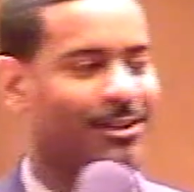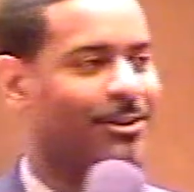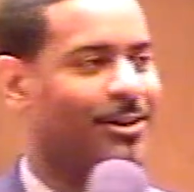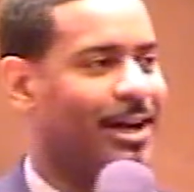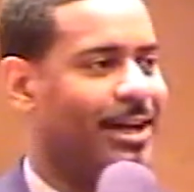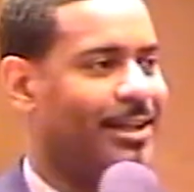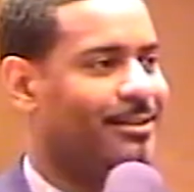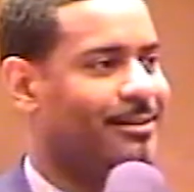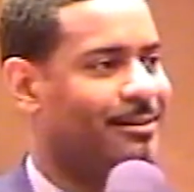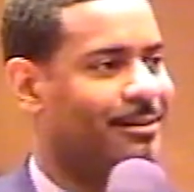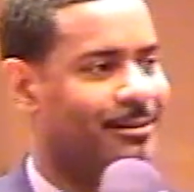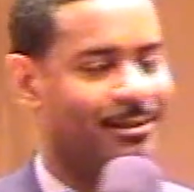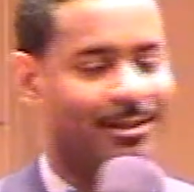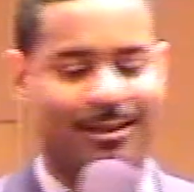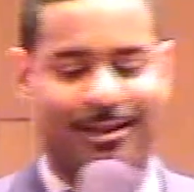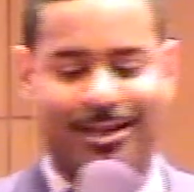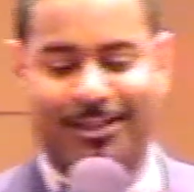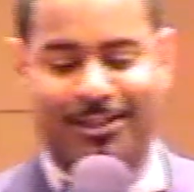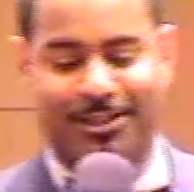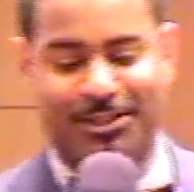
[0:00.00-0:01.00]
I, you know, y'all
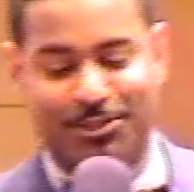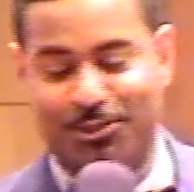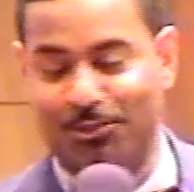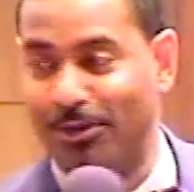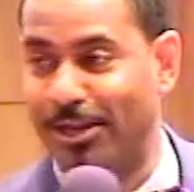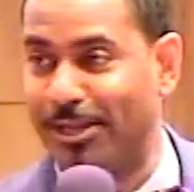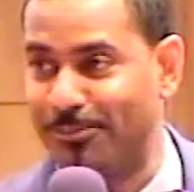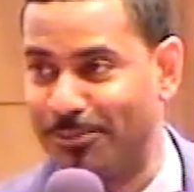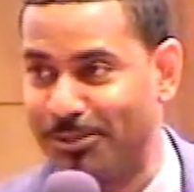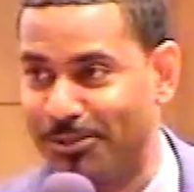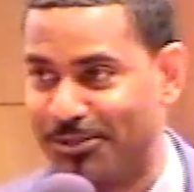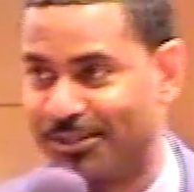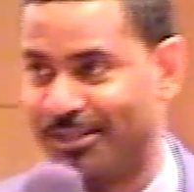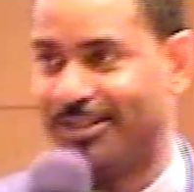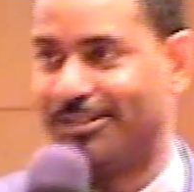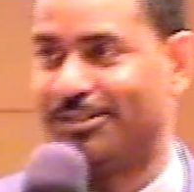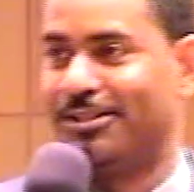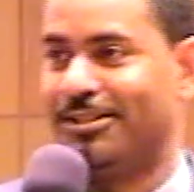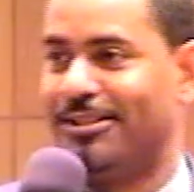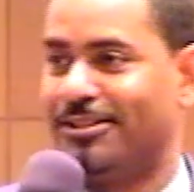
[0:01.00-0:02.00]
have these great
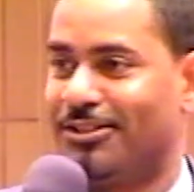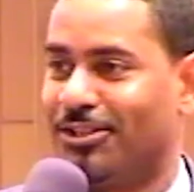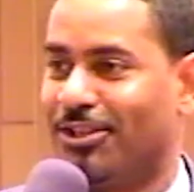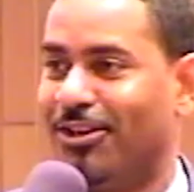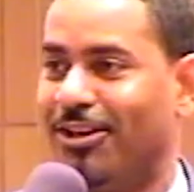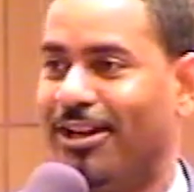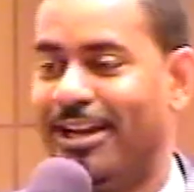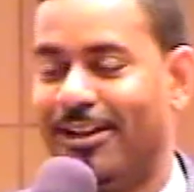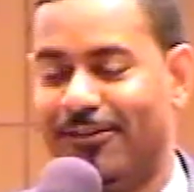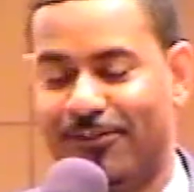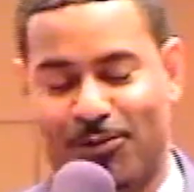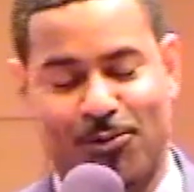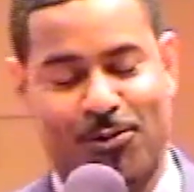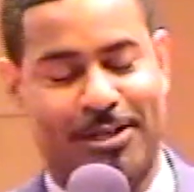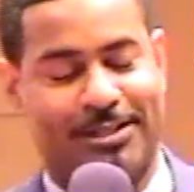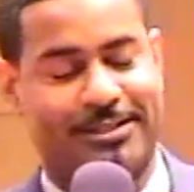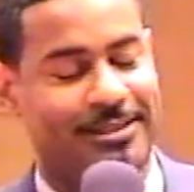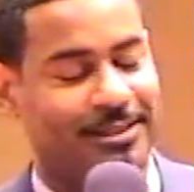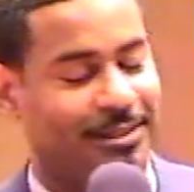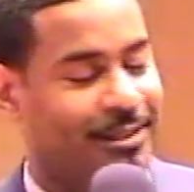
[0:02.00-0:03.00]
musicians. Y'all have
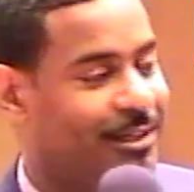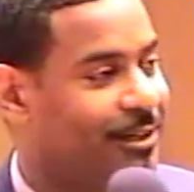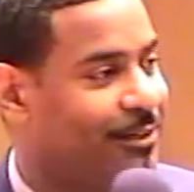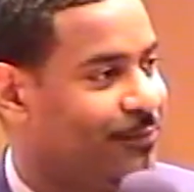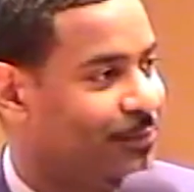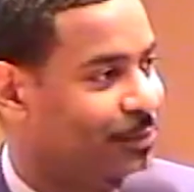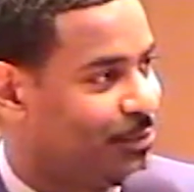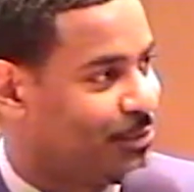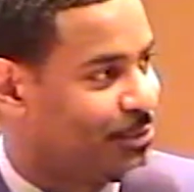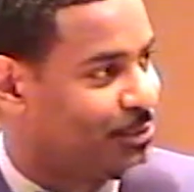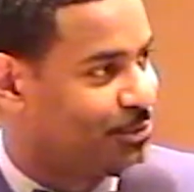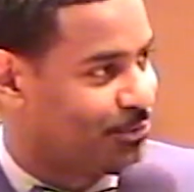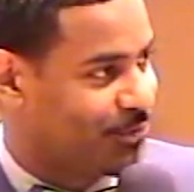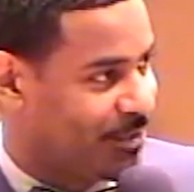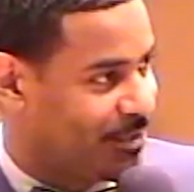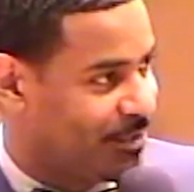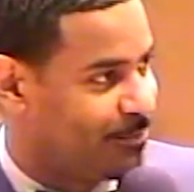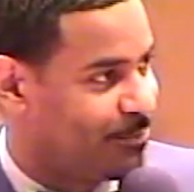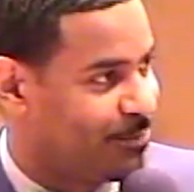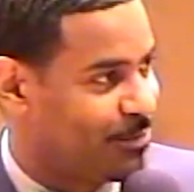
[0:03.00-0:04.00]
Questlove on the
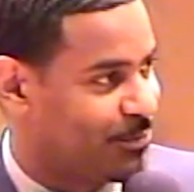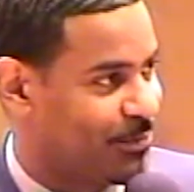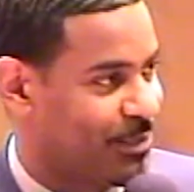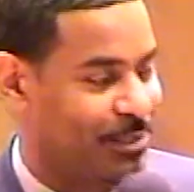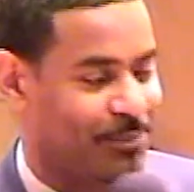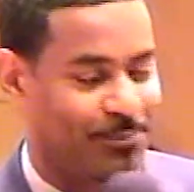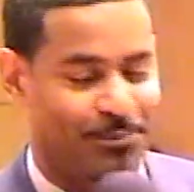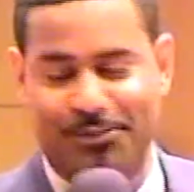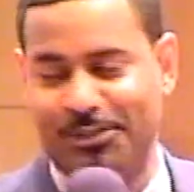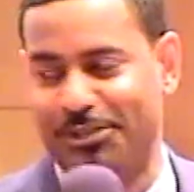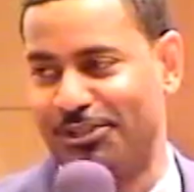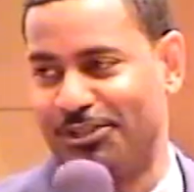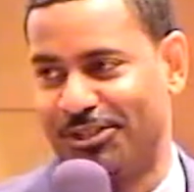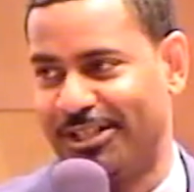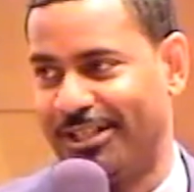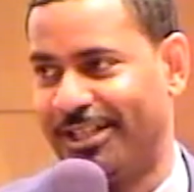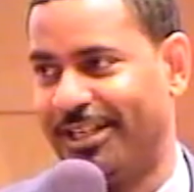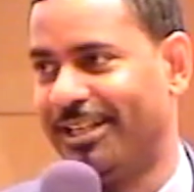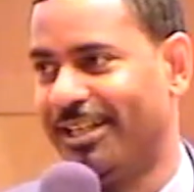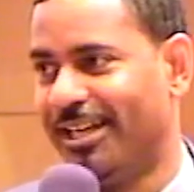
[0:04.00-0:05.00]
drums. We
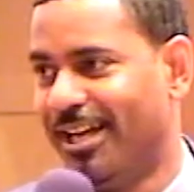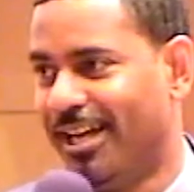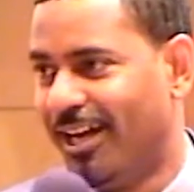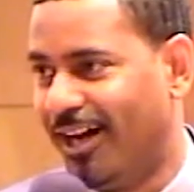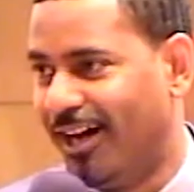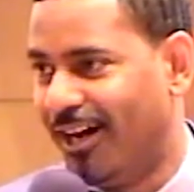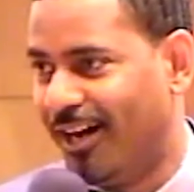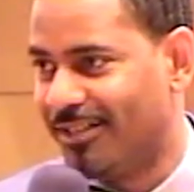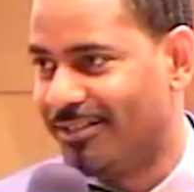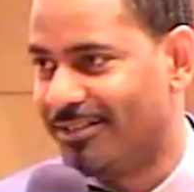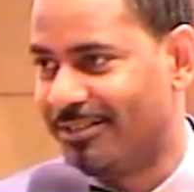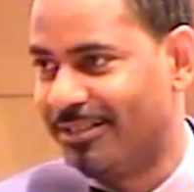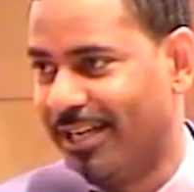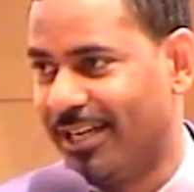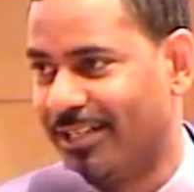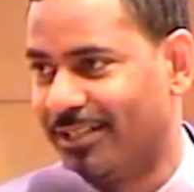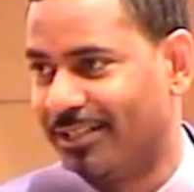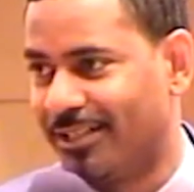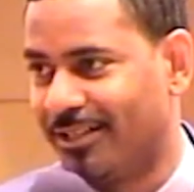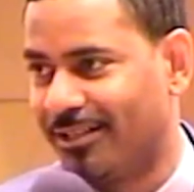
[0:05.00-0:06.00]
appreciate uh,
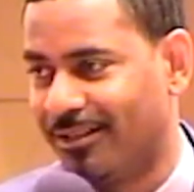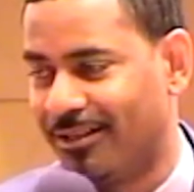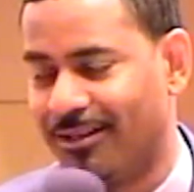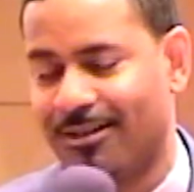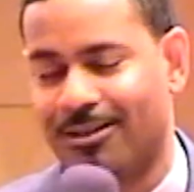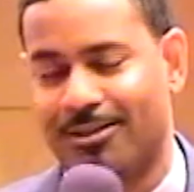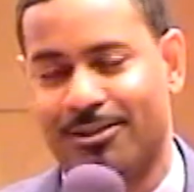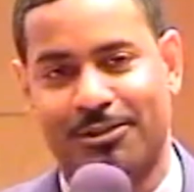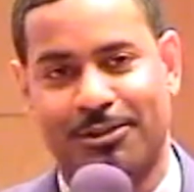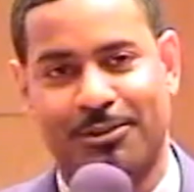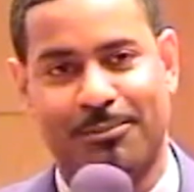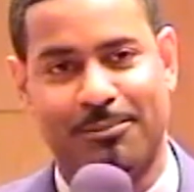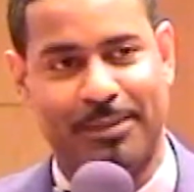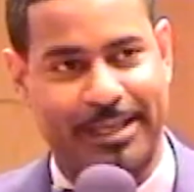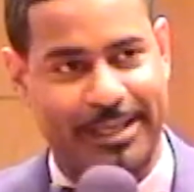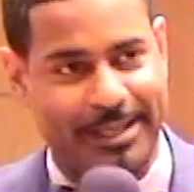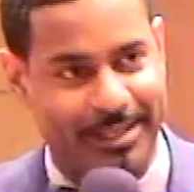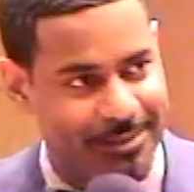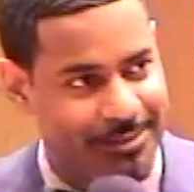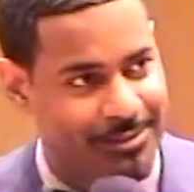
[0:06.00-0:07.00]
Stanley Clarke on the
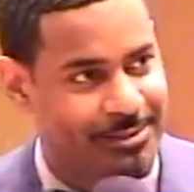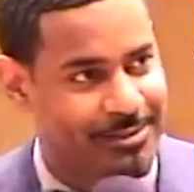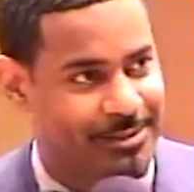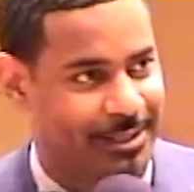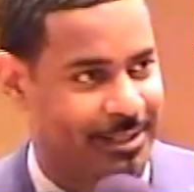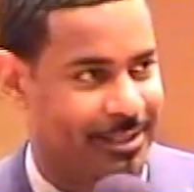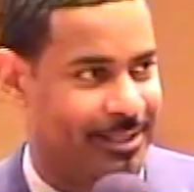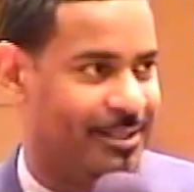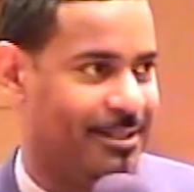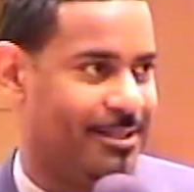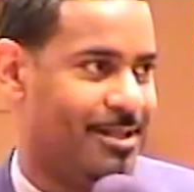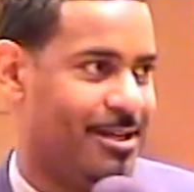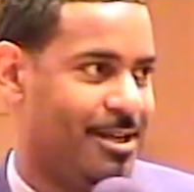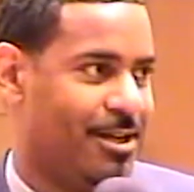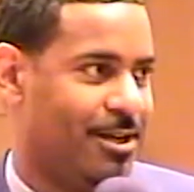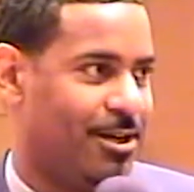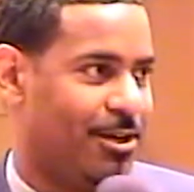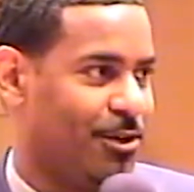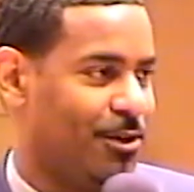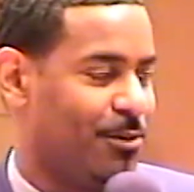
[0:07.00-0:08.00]
bass and
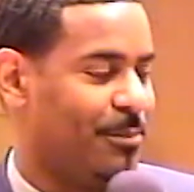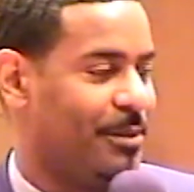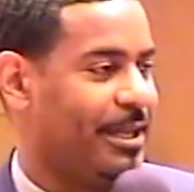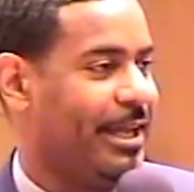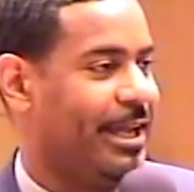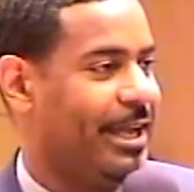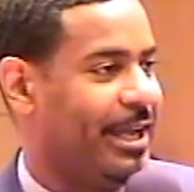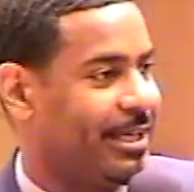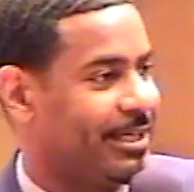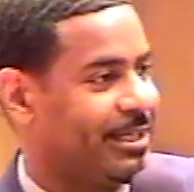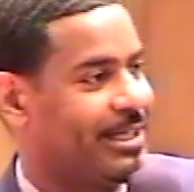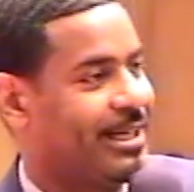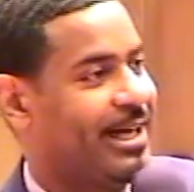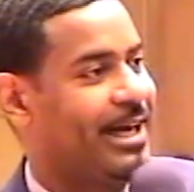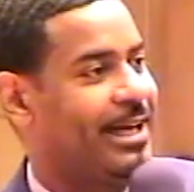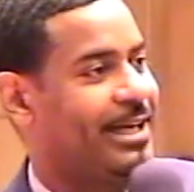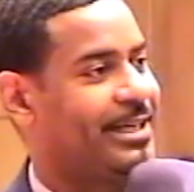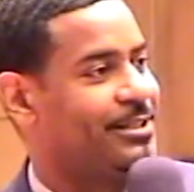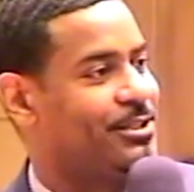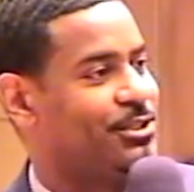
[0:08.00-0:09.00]
Herbie
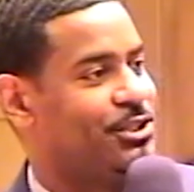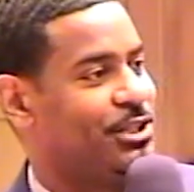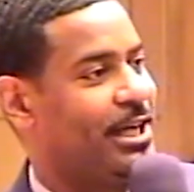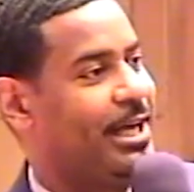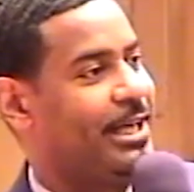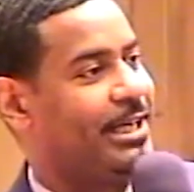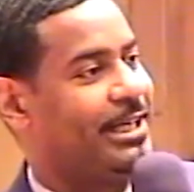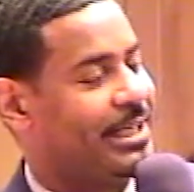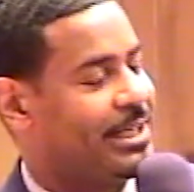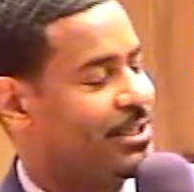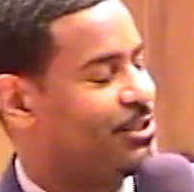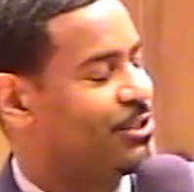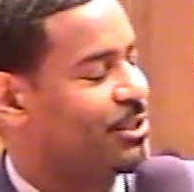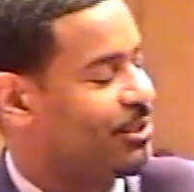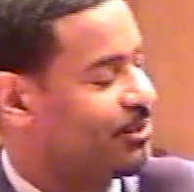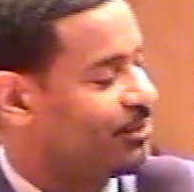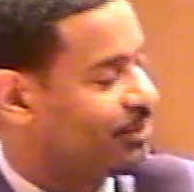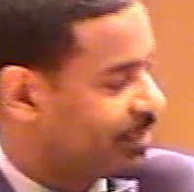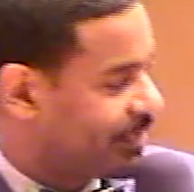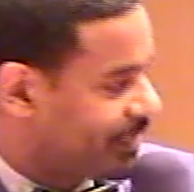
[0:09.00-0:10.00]
Hancock and John Legend
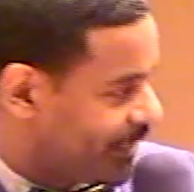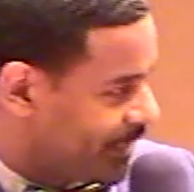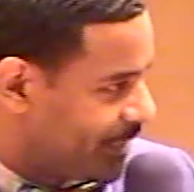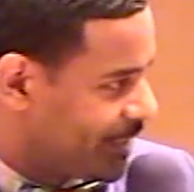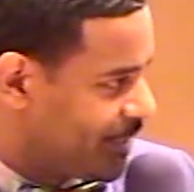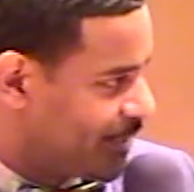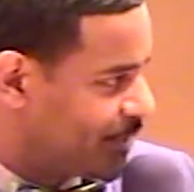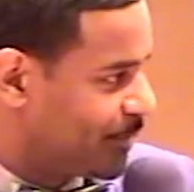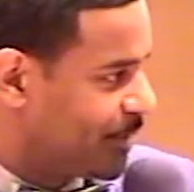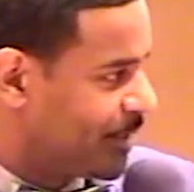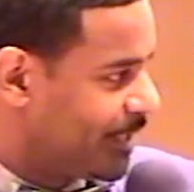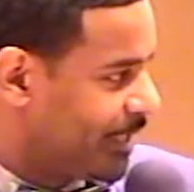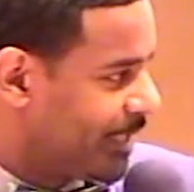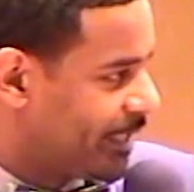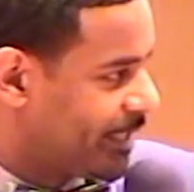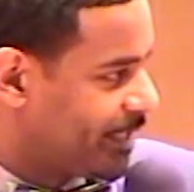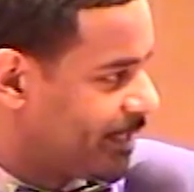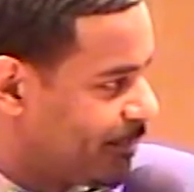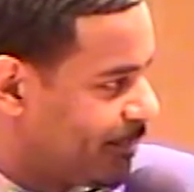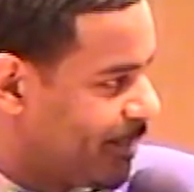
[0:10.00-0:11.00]
on the keys. We
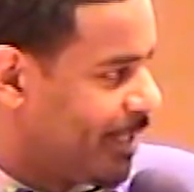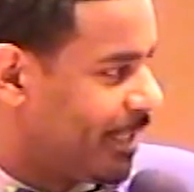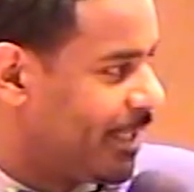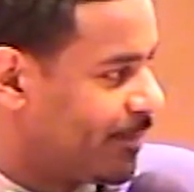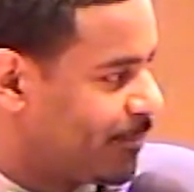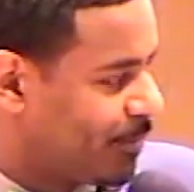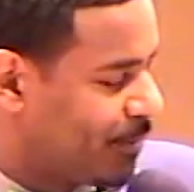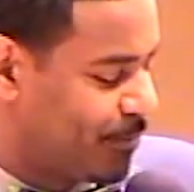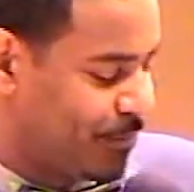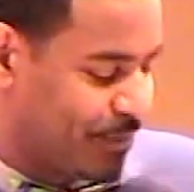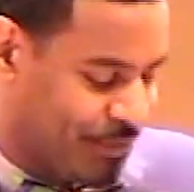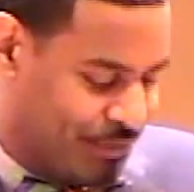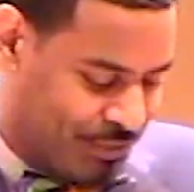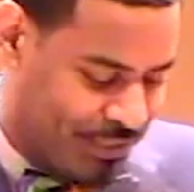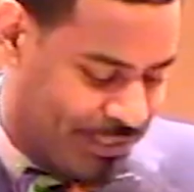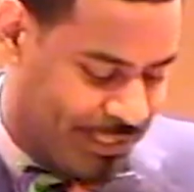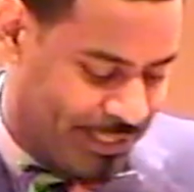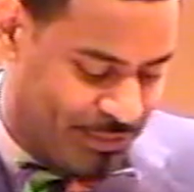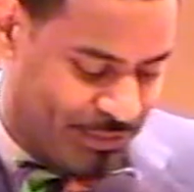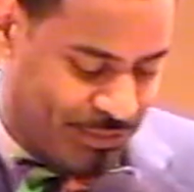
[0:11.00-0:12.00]
thank you, man. We
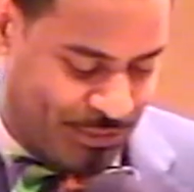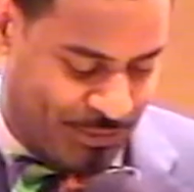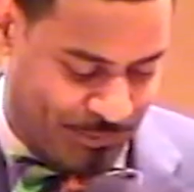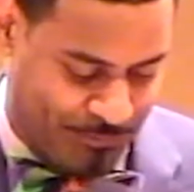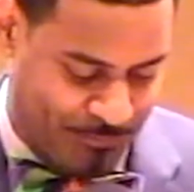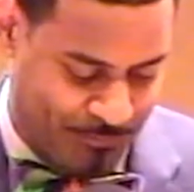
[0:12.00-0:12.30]
appreciate you.